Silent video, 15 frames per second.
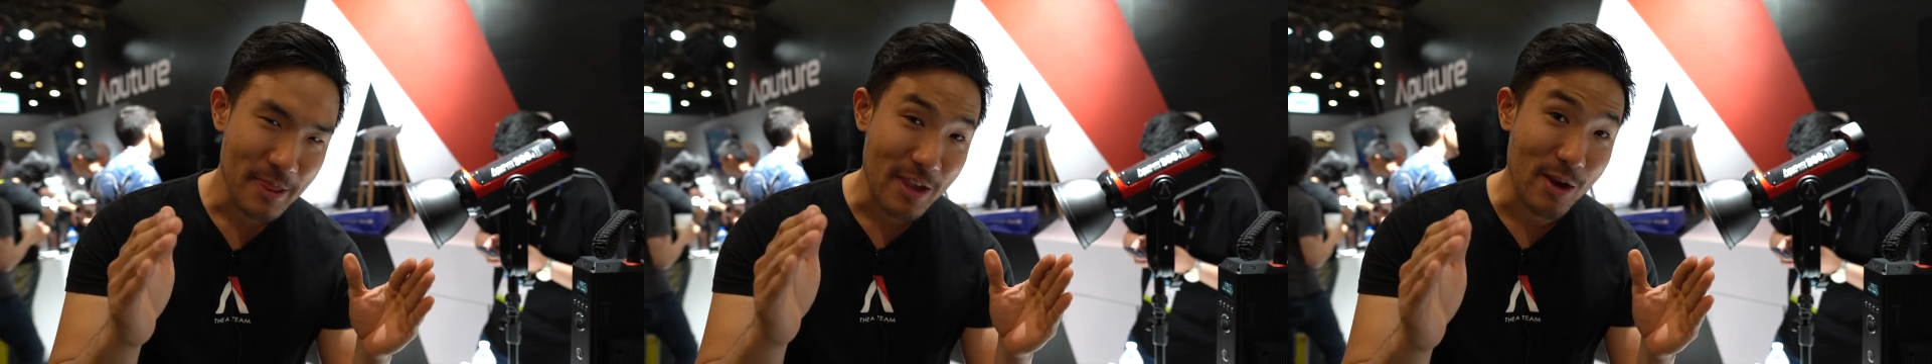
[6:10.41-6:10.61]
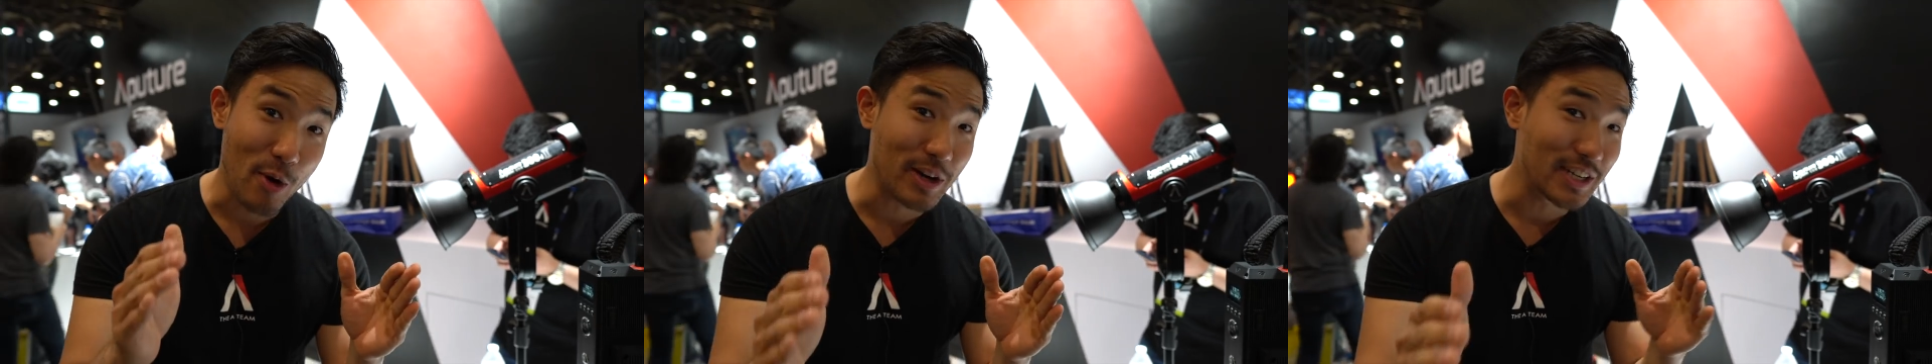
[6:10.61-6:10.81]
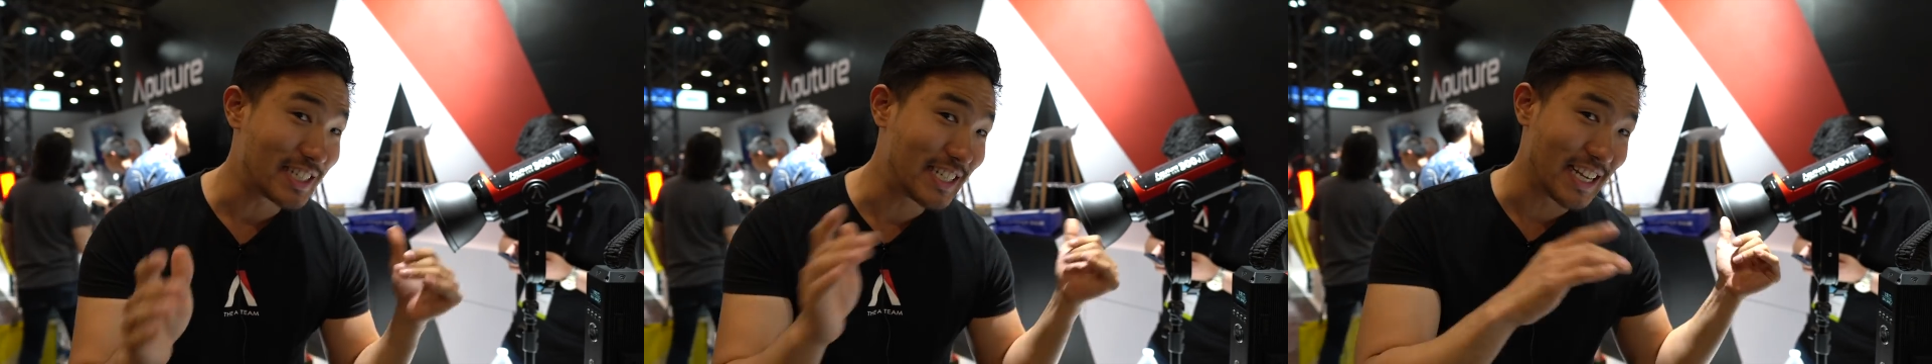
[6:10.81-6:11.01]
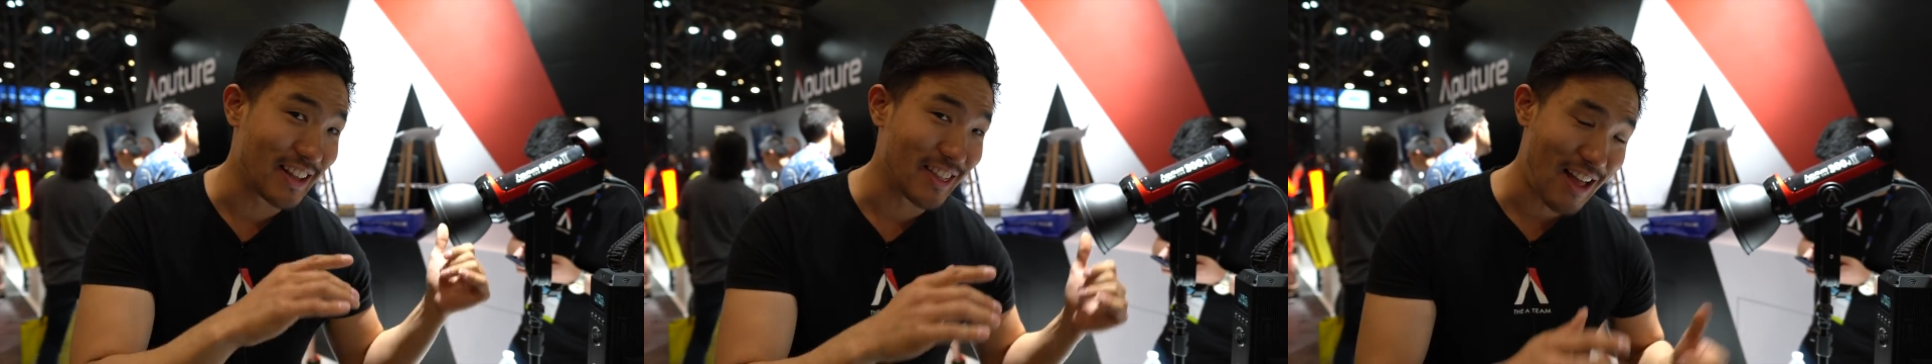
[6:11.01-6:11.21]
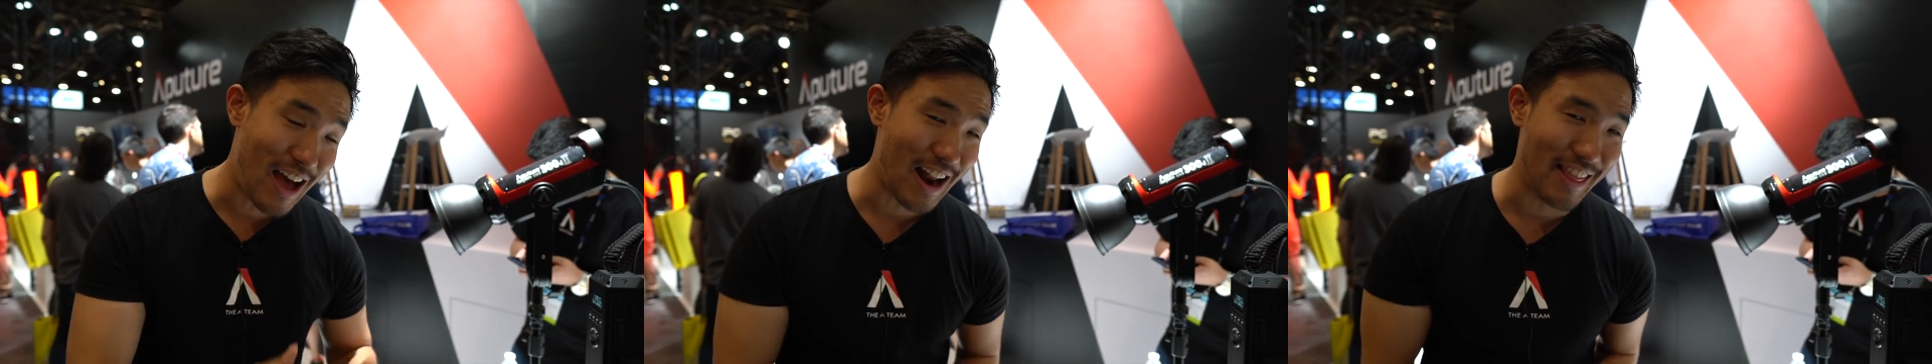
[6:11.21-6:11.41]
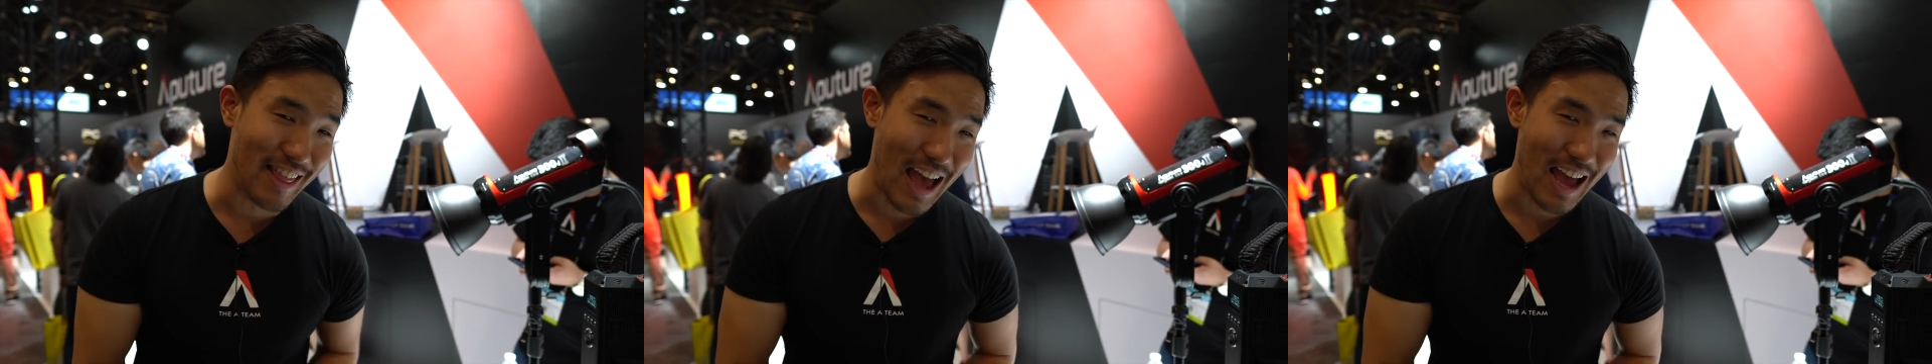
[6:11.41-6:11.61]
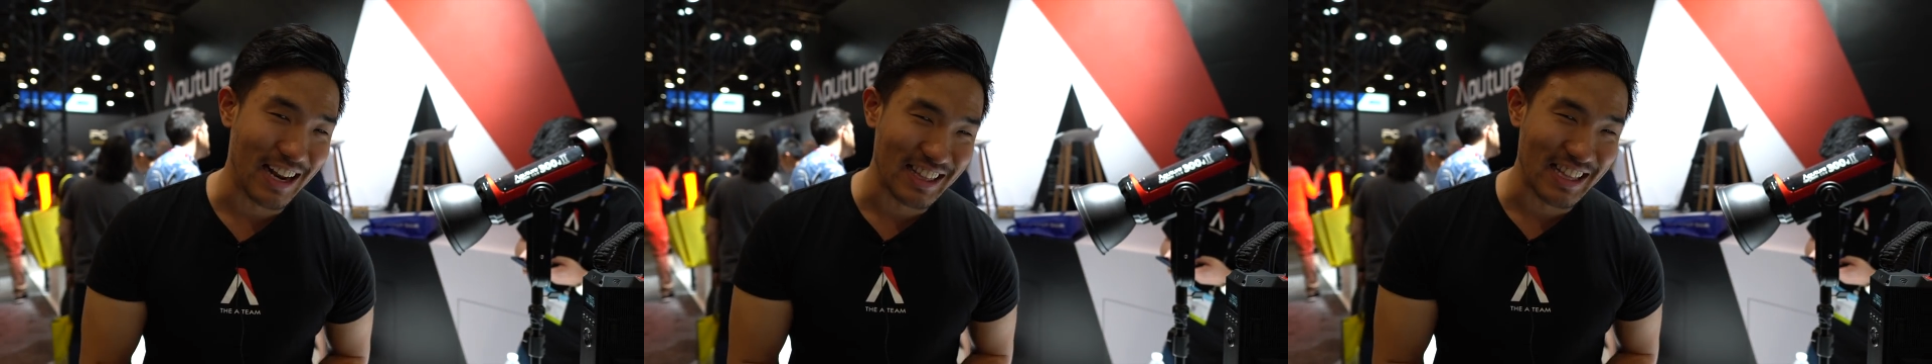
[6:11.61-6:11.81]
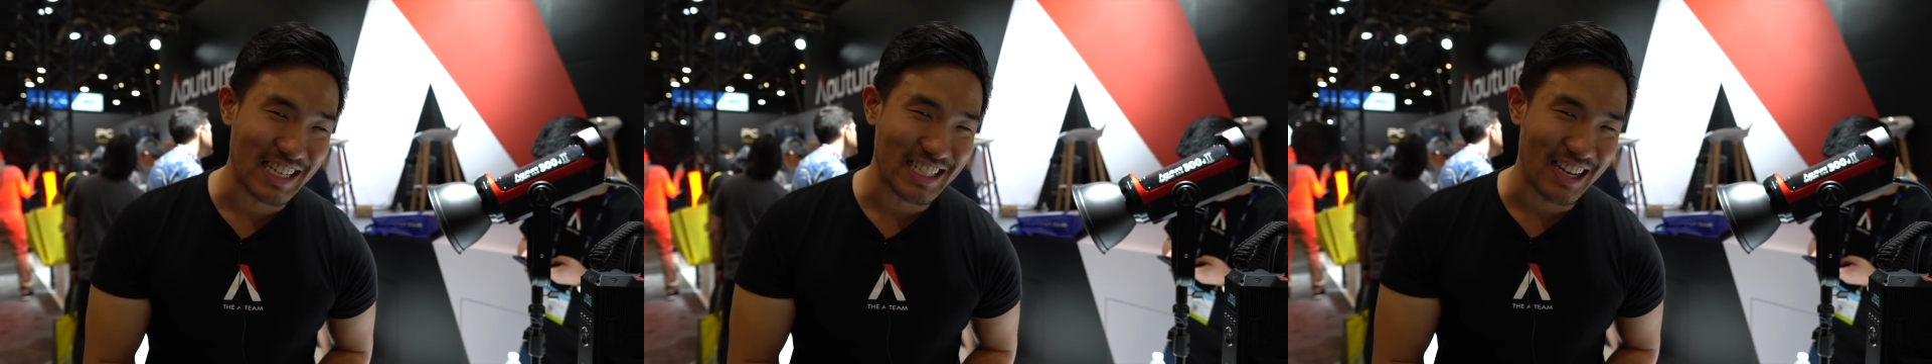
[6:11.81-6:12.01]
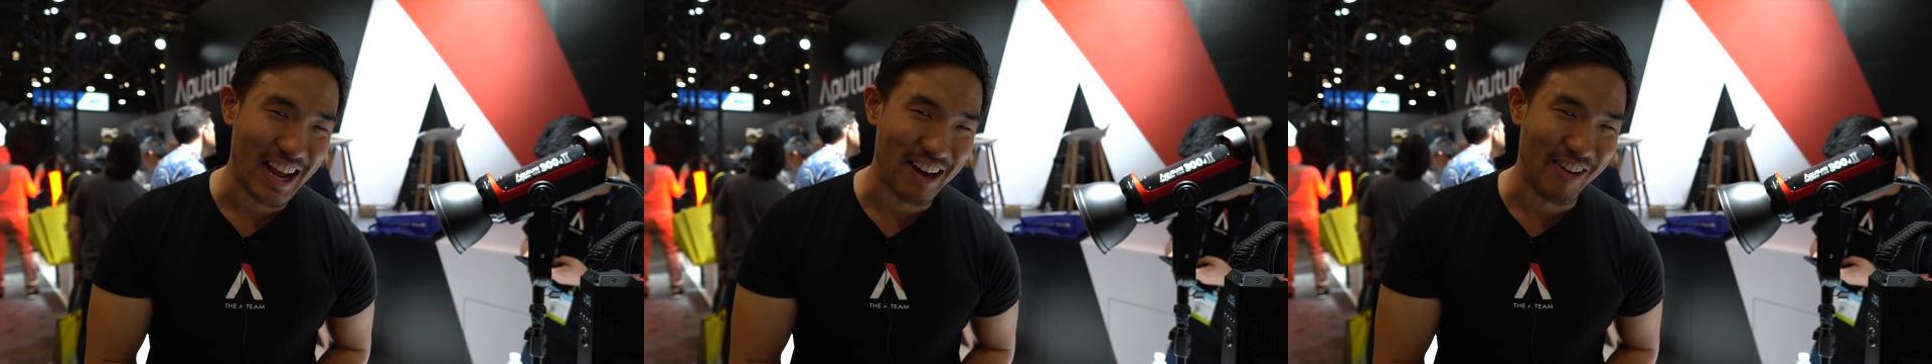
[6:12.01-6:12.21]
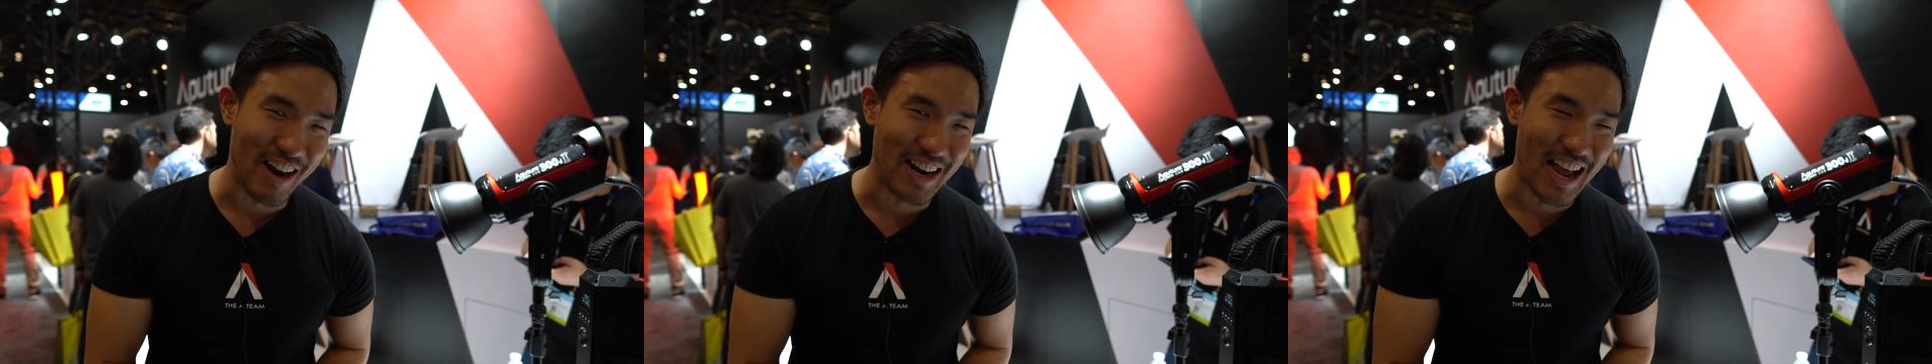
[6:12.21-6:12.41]
you're going to see a lot of that in this
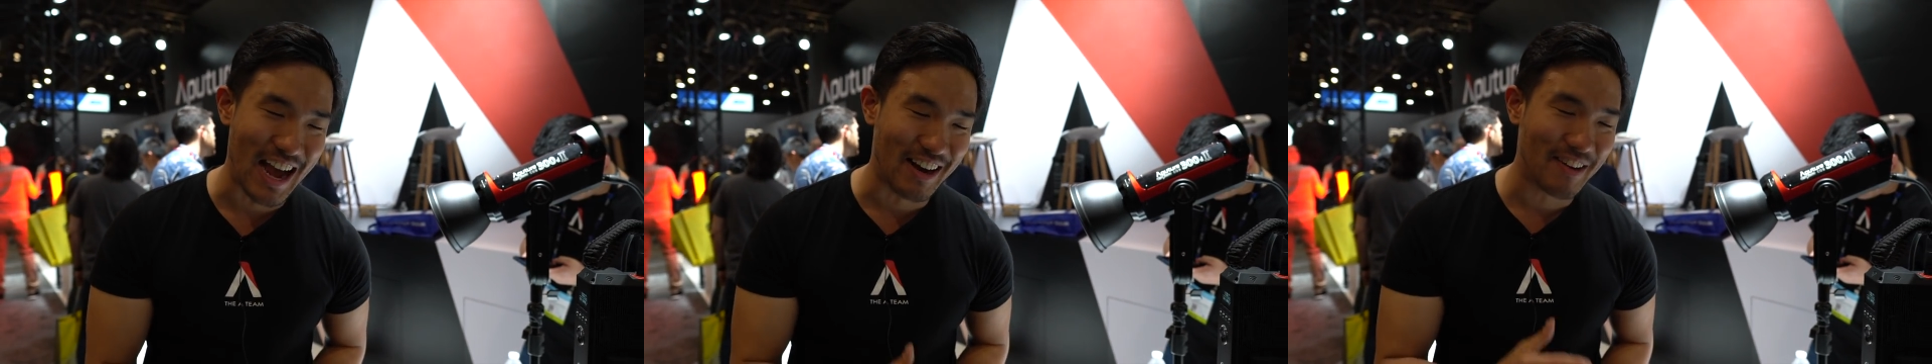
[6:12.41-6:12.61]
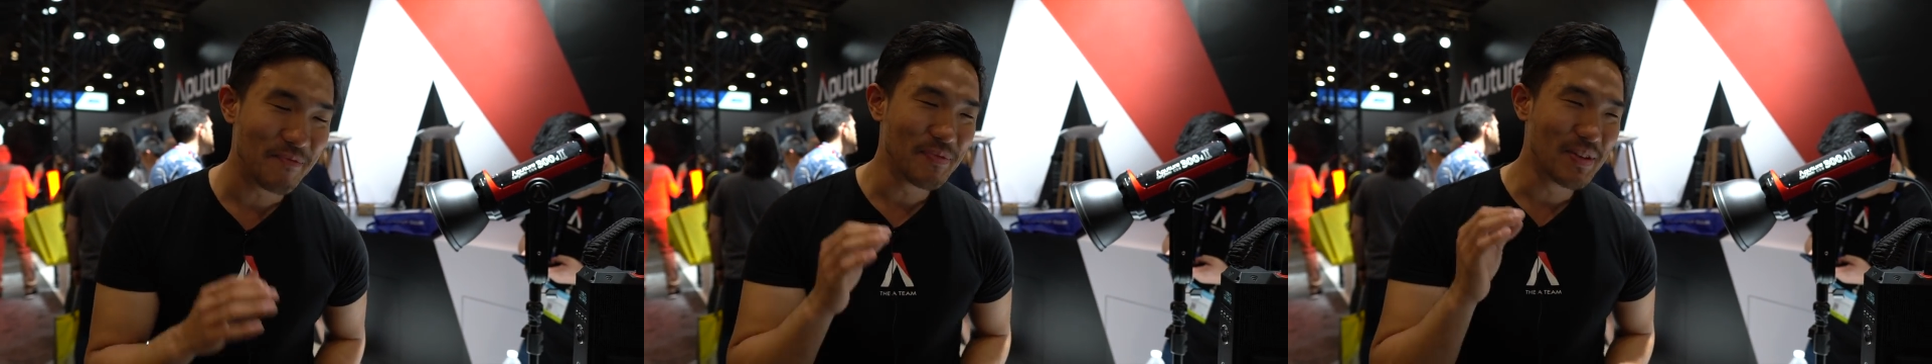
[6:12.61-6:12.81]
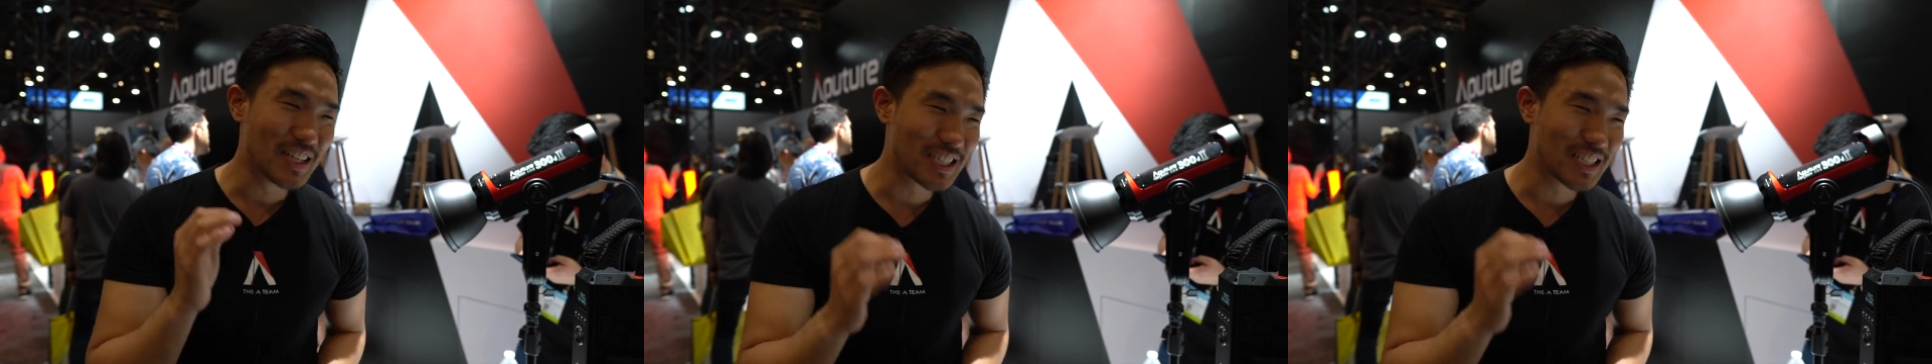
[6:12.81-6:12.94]
light right now.